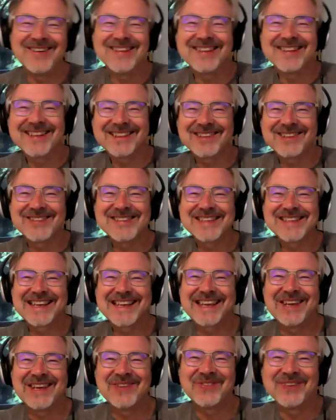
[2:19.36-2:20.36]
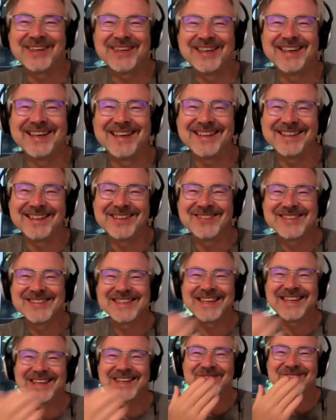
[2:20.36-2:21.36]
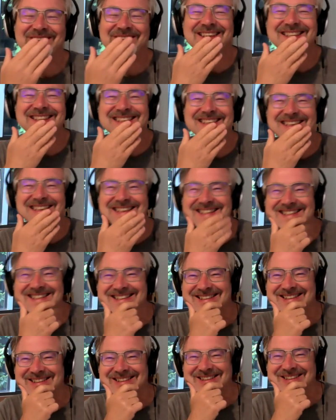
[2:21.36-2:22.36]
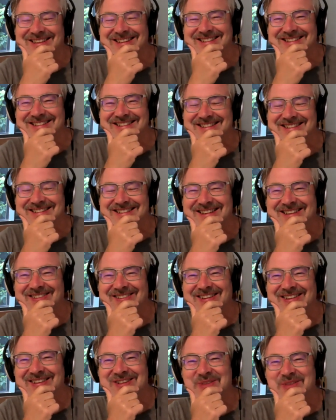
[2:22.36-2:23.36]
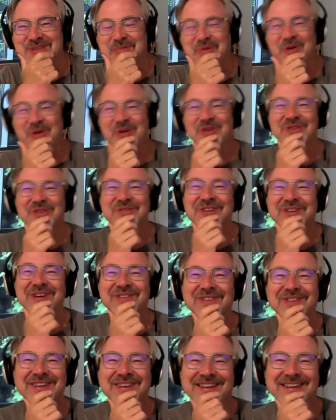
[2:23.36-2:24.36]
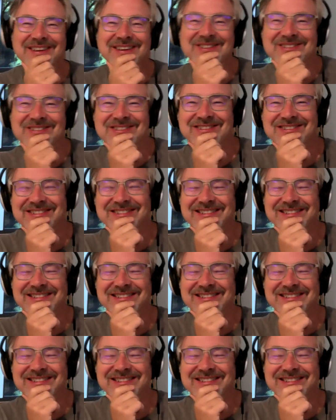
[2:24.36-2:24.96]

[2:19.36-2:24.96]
thought that was a given. Because he's such a great supporter of Covenant House.